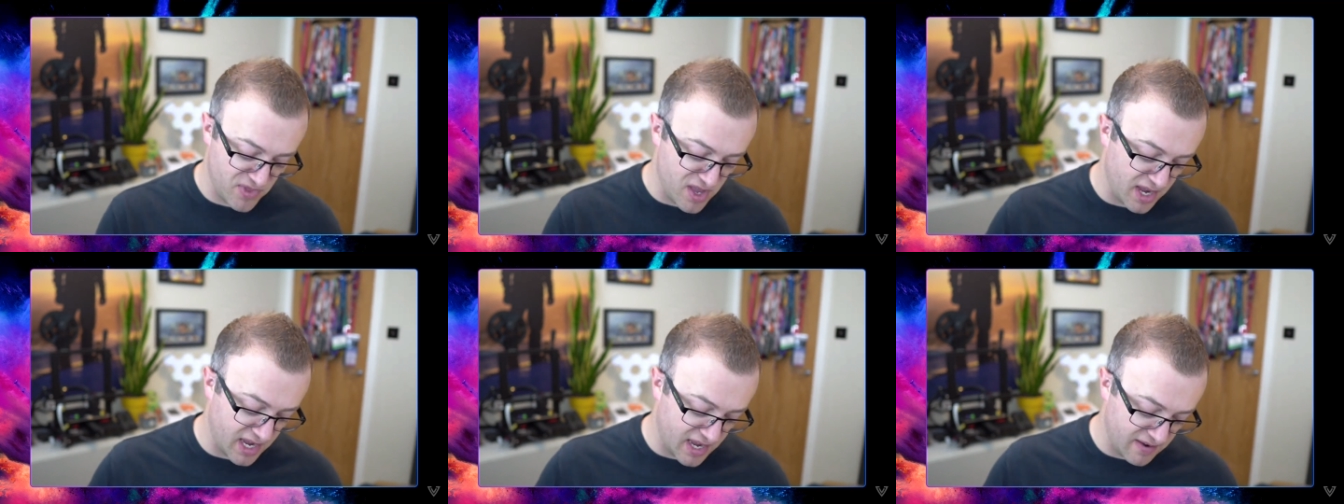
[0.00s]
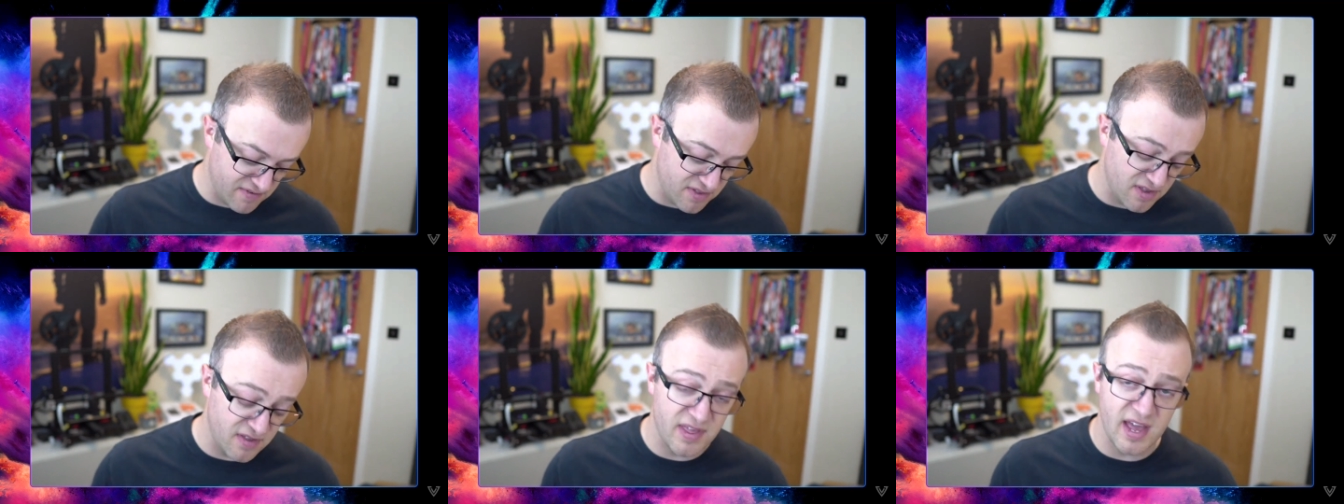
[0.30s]
And
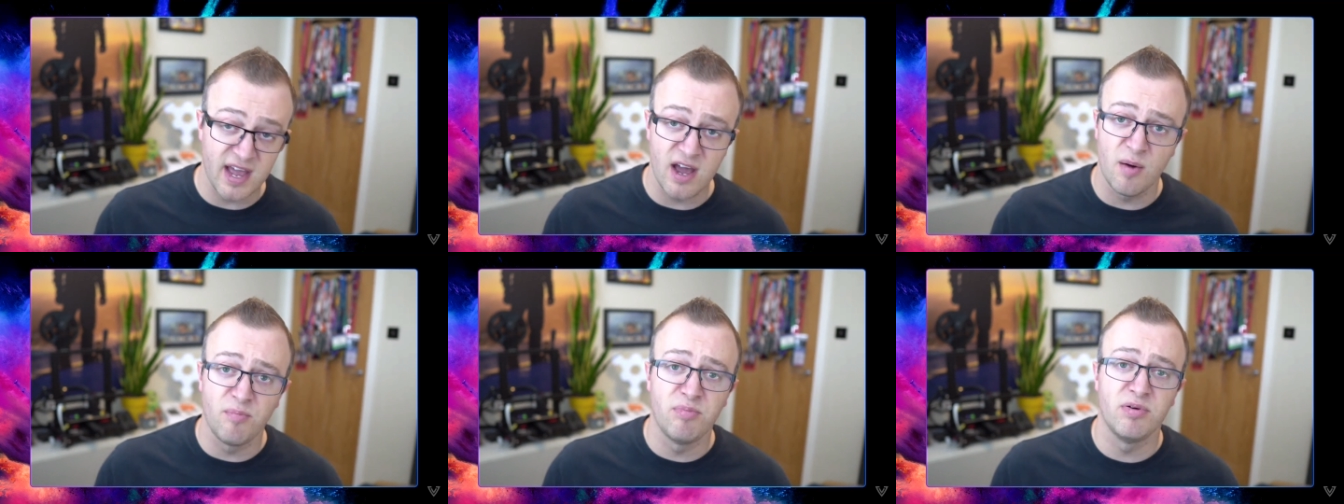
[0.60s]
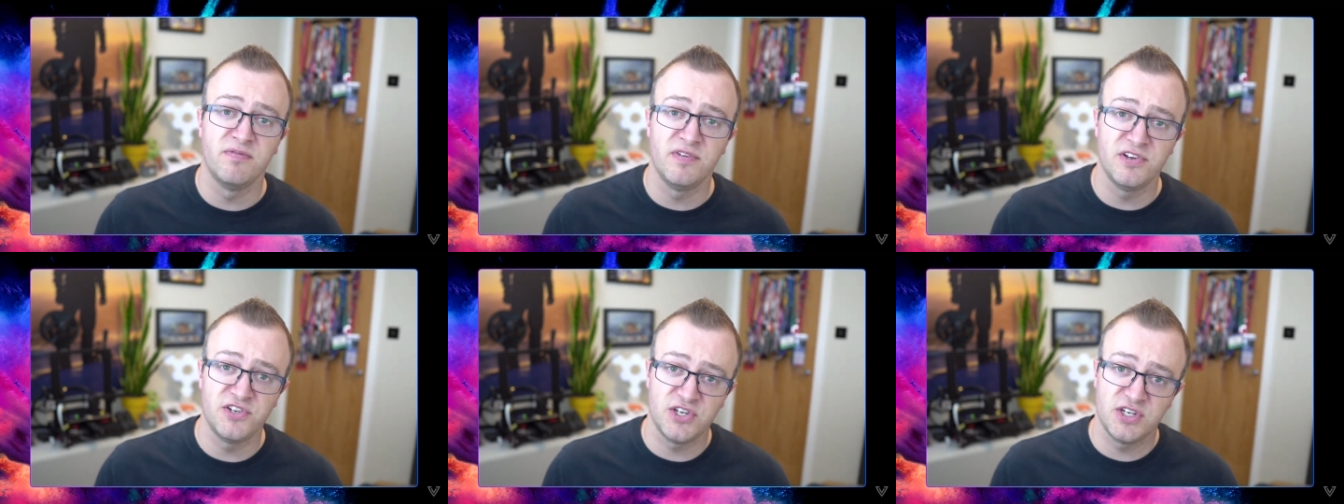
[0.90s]
given that they are
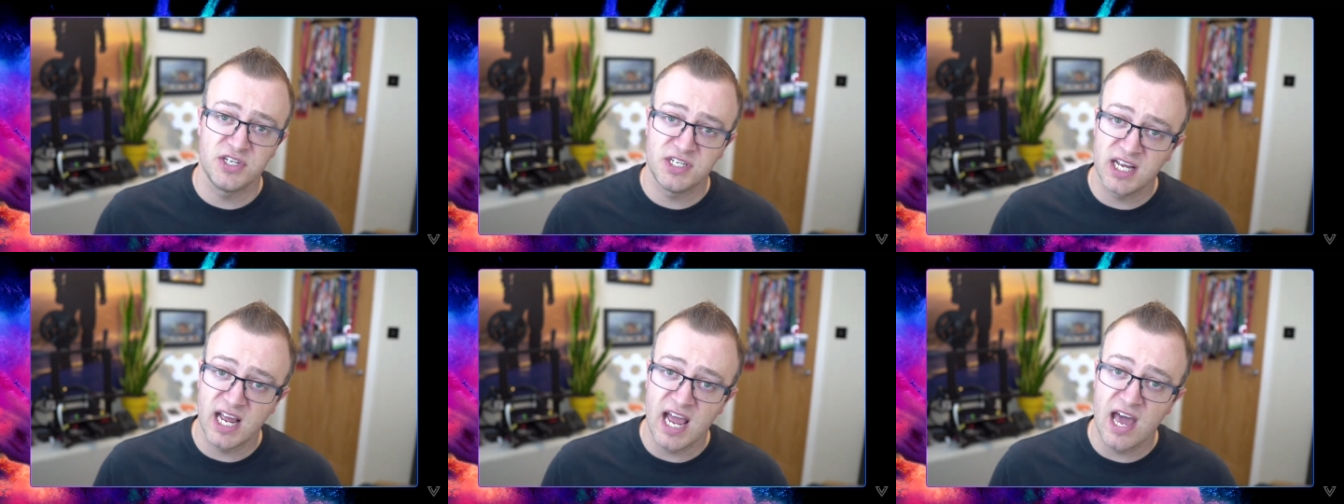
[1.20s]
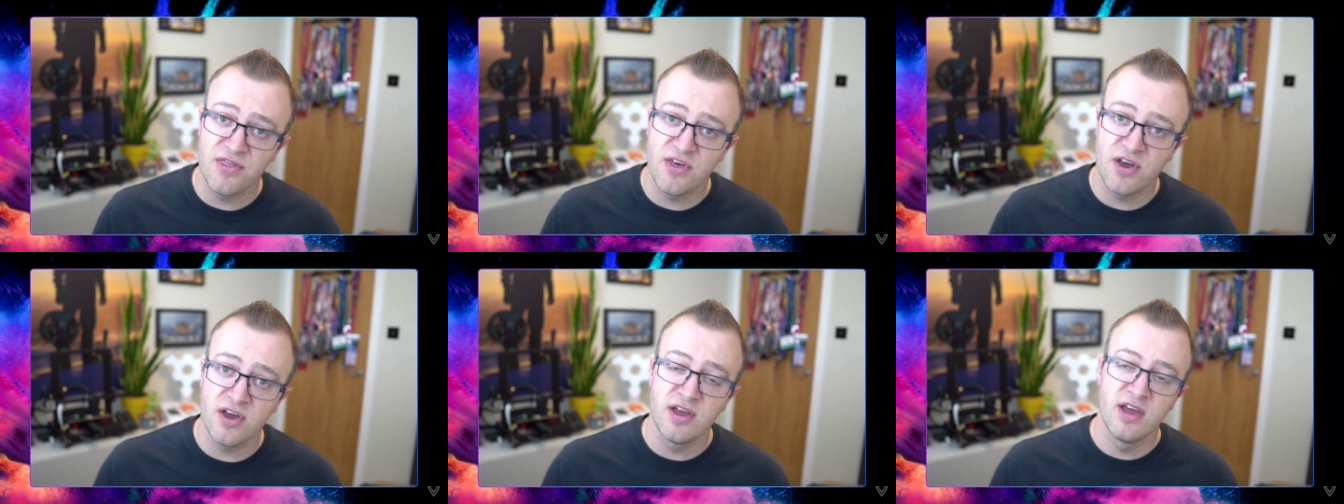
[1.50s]
provisioned
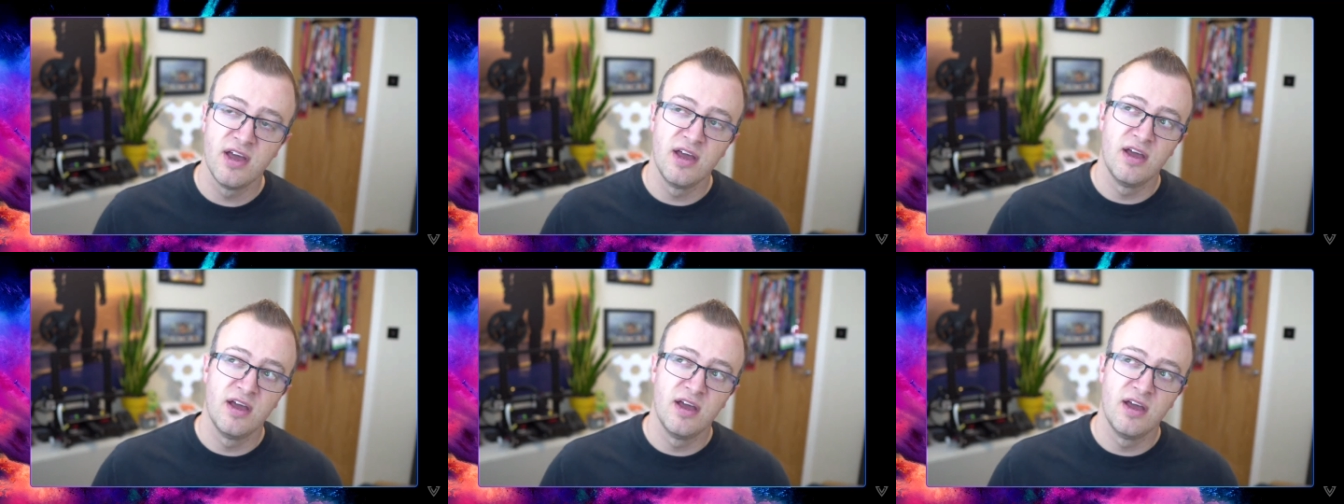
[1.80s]
together,